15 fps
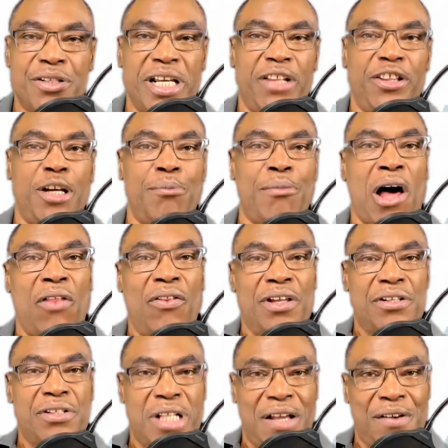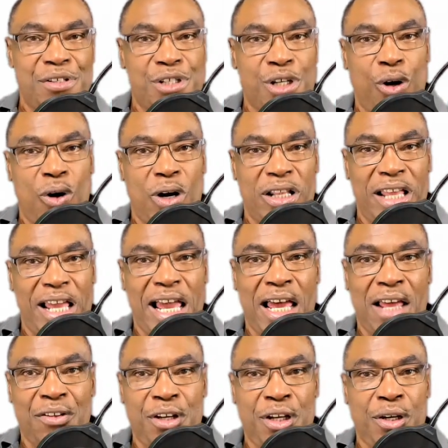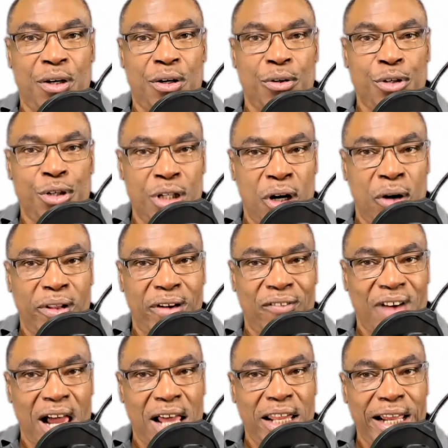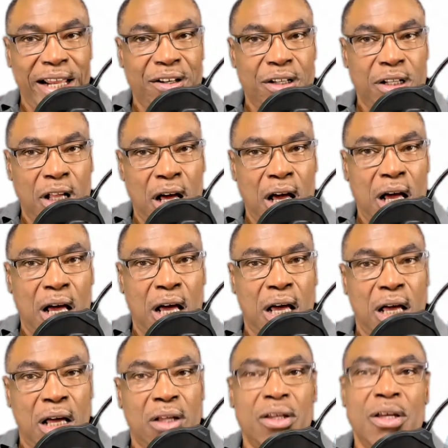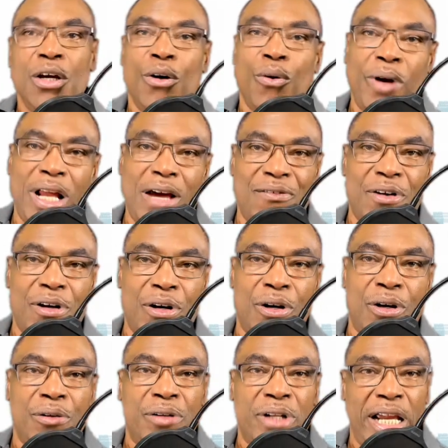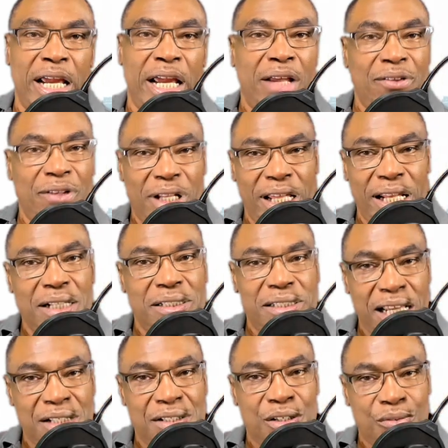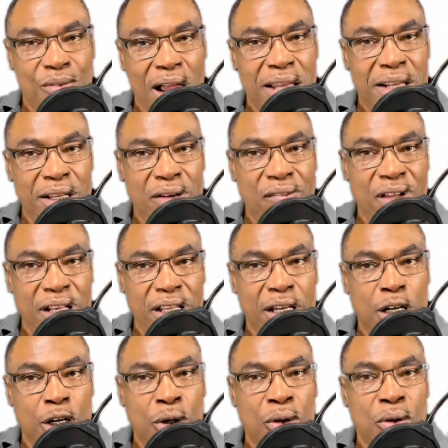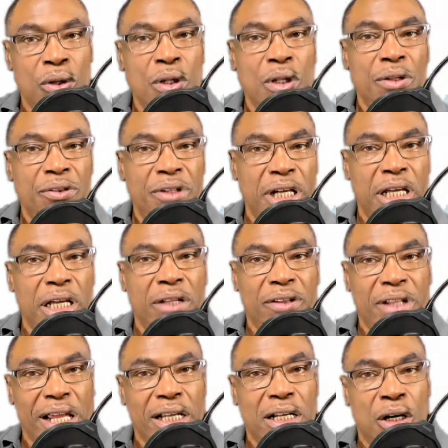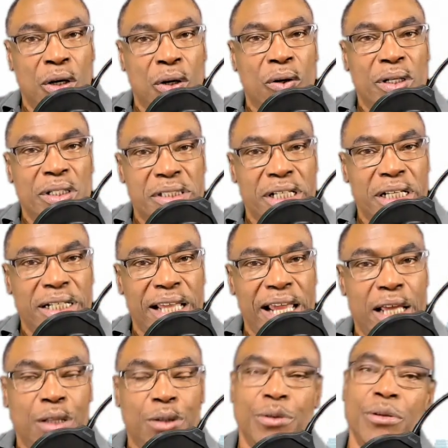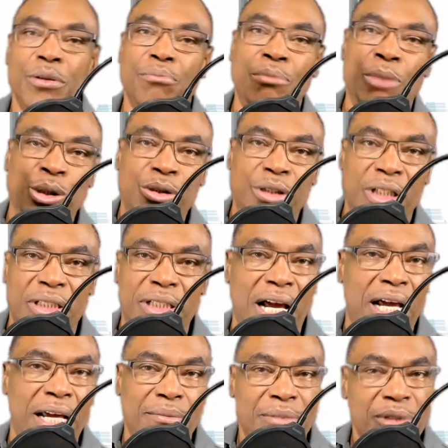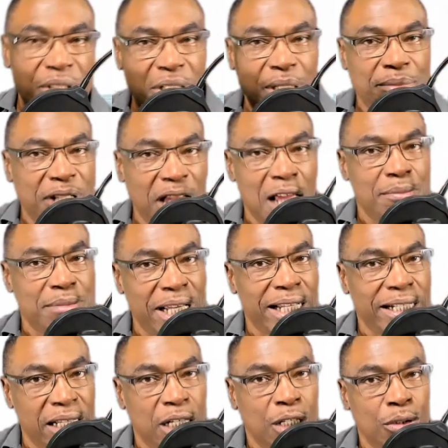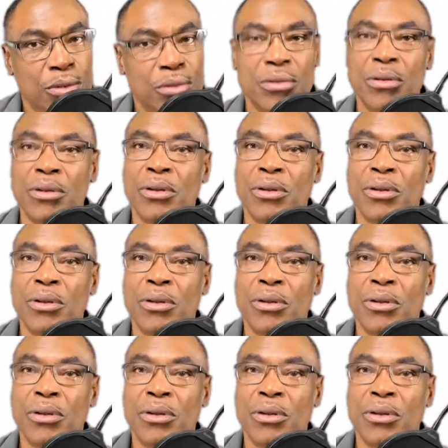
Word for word: you send them all this stuff showing that, you know, you know they're violating the law, whatever, and the lady says it right in a video, then they go and sit down most of the time. Sometimes they don't.